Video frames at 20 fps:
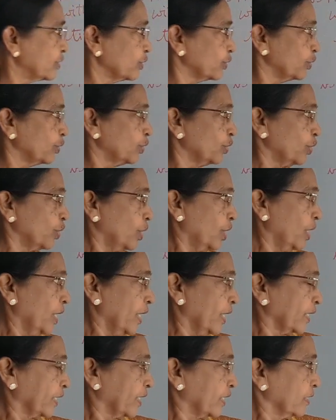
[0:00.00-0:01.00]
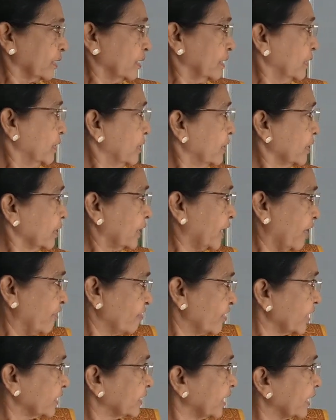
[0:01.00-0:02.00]
to
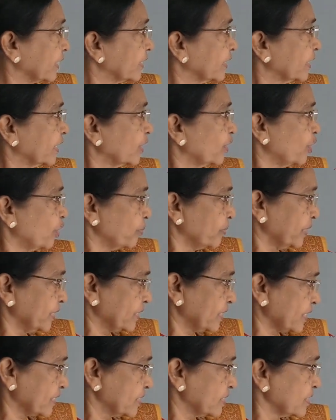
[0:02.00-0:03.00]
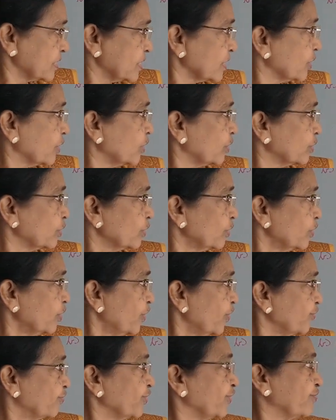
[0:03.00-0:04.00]
cover 30 kilometers is equal to
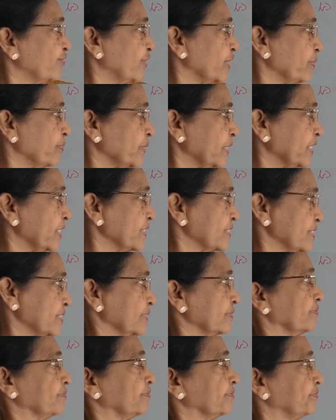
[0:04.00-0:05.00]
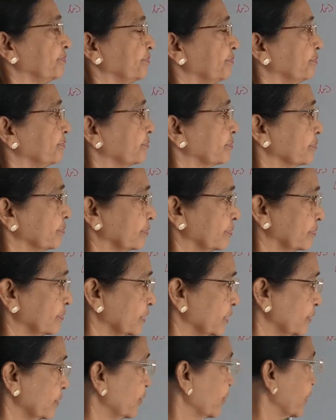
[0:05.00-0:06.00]
50 minutes.
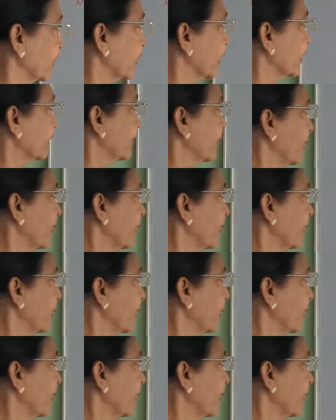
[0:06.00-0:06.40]
Okay.